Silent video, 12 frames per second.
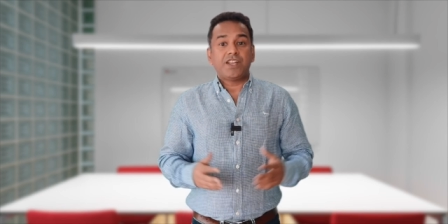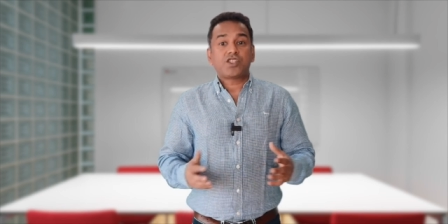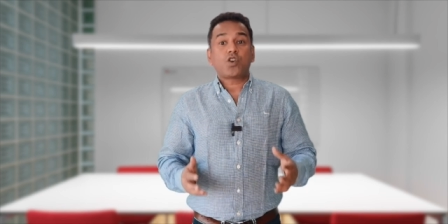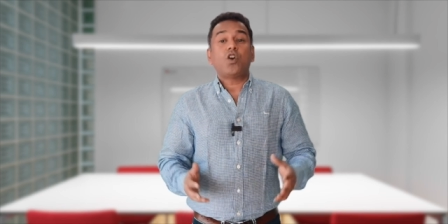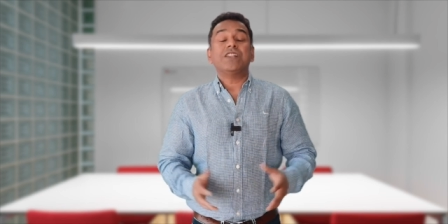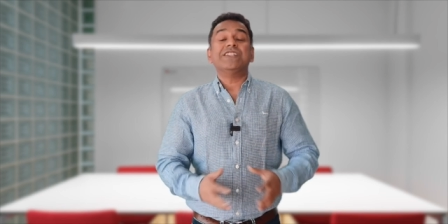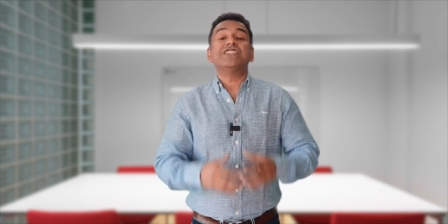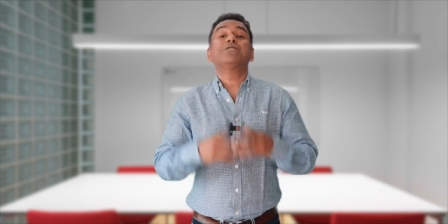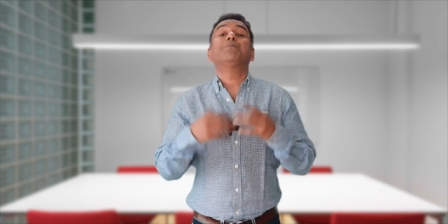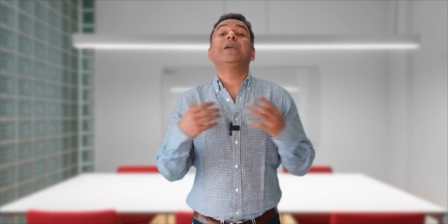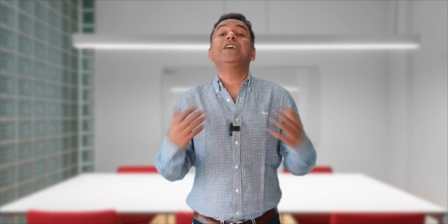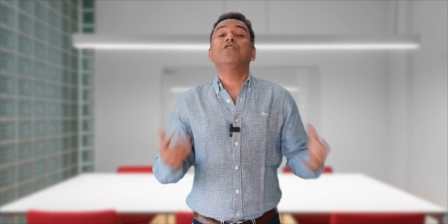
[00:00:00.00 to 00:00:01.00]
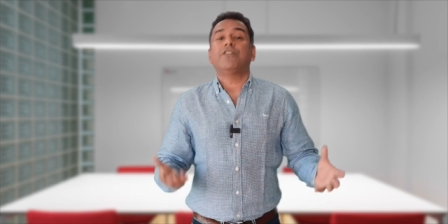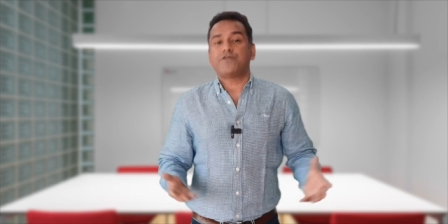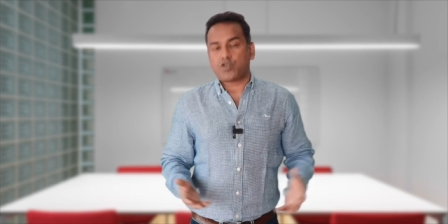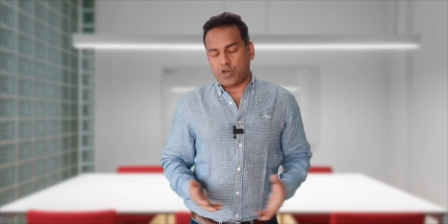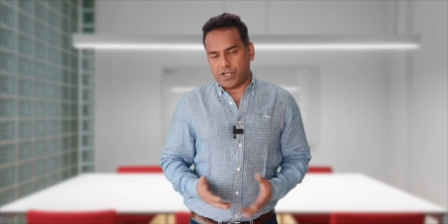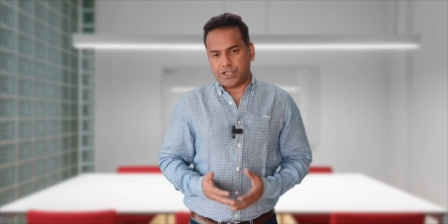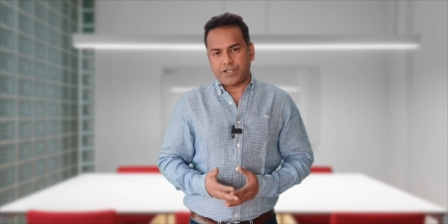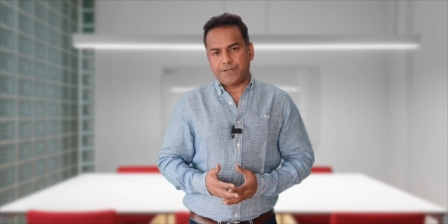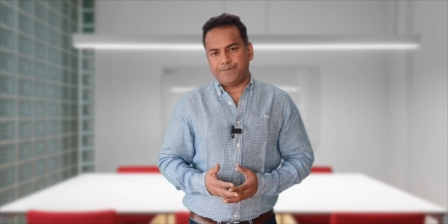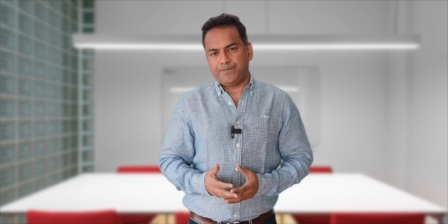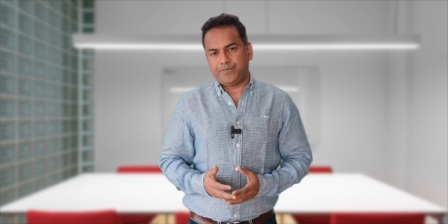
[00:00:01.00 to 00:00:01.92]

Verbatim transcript: it's called the speed of trust.